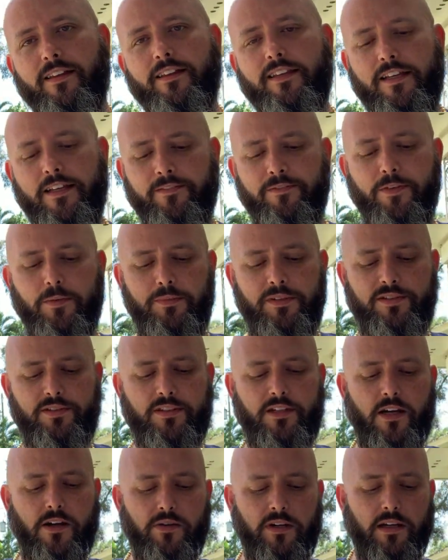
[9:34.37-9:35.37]
the infamous
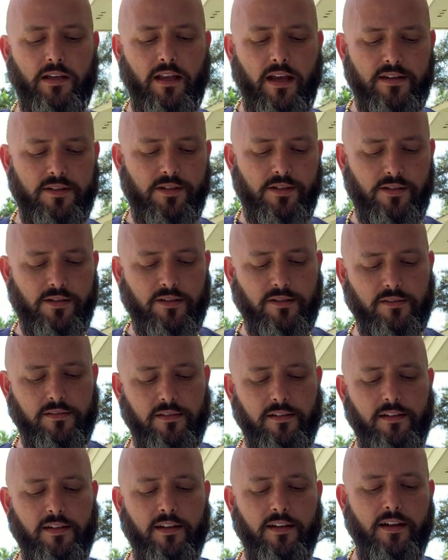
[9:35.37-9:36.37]
Gary Lesser,
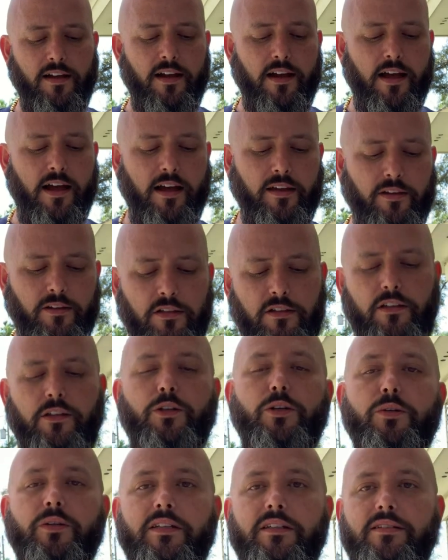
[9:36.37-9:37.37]
Heather
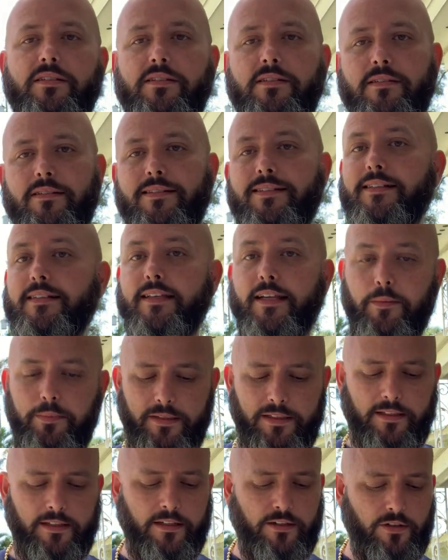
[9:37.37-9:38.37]
Lewis, Debbie
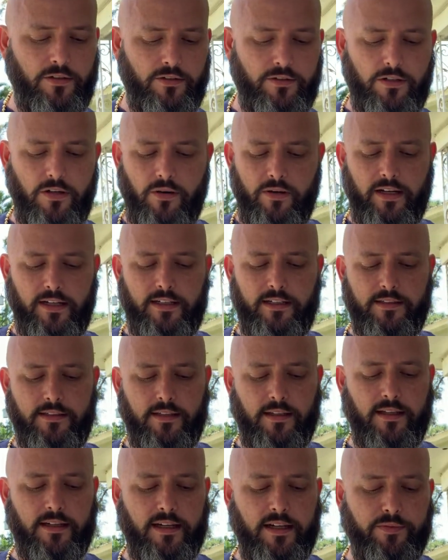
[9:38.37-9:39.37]
Linder donated to
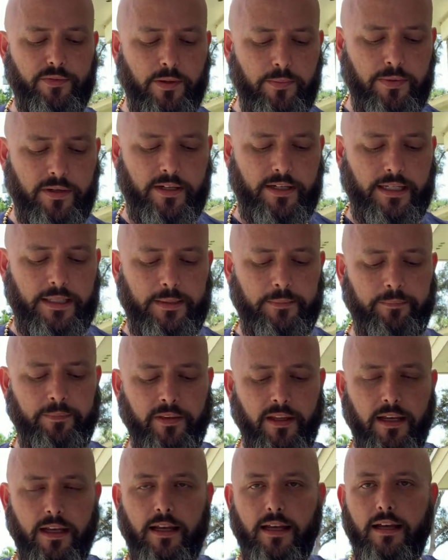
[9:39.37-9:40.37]
like everybody,
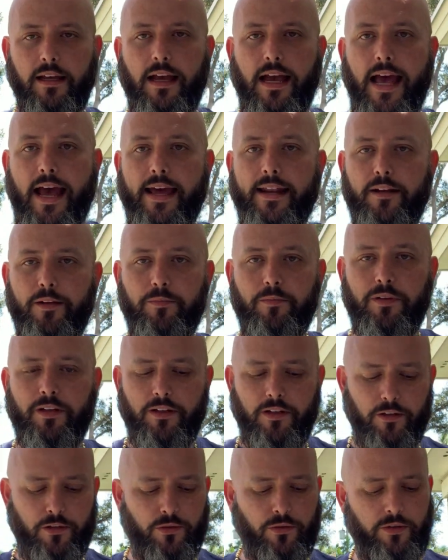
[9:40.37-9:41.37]
Adam
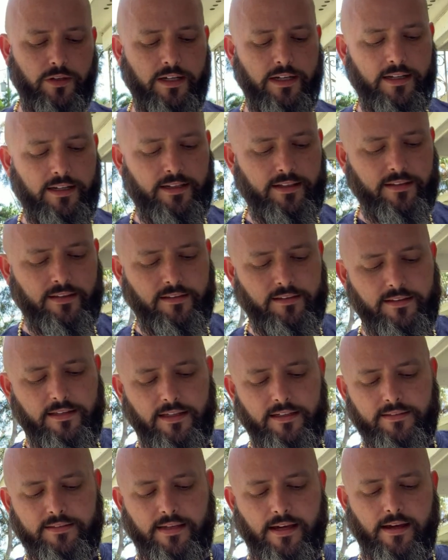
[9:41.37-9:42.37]
Lorraine,
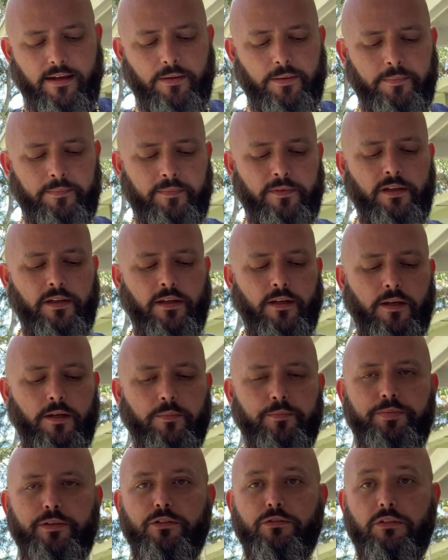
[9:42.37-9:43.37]
thanks Adam,
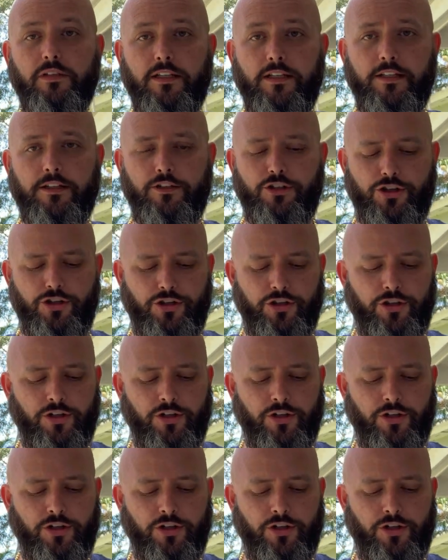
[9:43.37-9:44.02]
Bill Lynch,